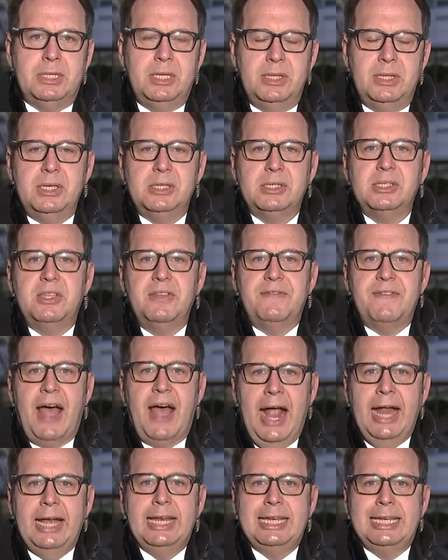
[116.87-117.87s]
to this
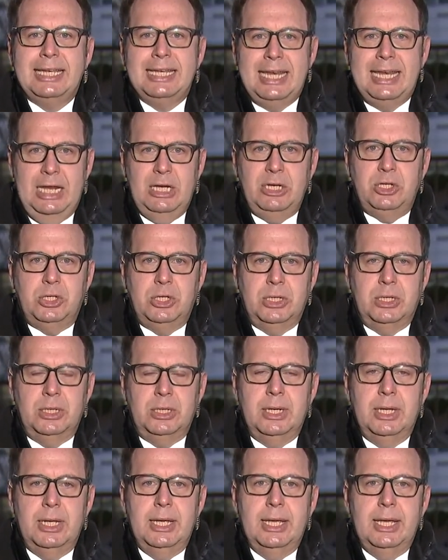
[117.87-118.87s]
divided
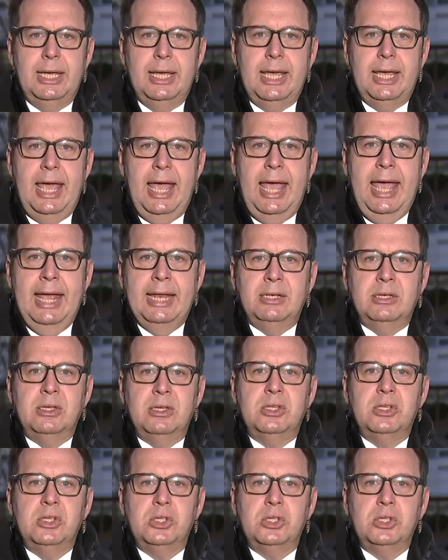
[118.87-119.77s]
nation and